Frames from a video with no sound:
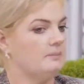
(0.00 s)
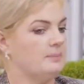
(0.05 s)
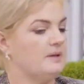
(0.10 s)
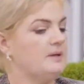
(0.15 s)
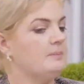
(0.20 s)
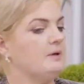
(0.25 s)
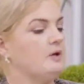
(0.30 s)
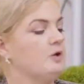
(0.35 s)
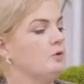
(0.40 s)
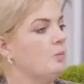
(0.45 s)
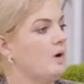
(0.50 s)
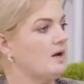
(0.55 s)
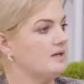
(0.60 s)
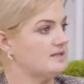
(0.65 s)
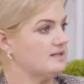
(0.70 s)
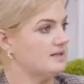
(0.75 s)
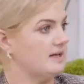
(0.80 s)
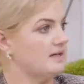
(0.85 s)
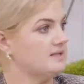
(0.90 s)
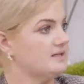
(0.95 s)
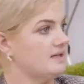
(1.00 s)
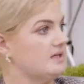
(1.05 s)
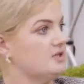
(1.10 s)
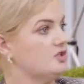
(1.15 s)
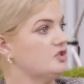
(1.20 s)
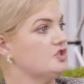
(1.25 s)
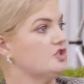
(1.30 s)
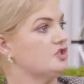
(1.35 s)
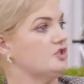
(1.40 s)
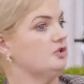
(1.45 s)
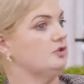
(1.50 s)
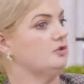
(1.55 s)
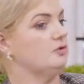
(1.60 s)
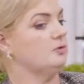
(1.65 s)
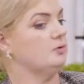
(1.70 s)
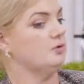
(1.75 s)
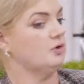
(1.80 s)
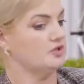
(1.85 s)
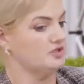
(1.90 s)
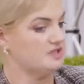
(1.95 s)
people who want to get
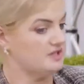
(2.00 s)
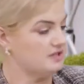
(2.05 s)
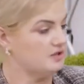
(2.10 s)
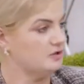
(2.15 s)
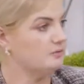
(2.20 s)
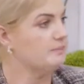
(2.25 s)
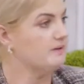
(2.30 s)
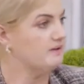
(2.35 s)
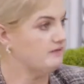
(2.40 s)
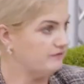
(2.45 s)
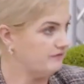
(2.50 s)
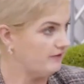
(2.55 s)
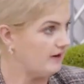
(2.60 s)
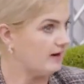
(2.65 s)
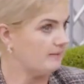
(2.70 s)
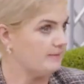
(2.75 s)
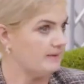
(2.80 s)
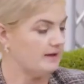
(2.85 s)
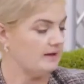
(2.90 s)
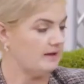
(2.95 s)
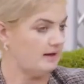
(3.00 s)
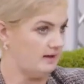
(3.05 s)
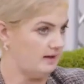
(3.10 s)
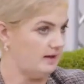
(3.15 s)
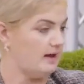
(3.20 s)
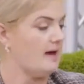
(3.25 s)
into continue beef farming?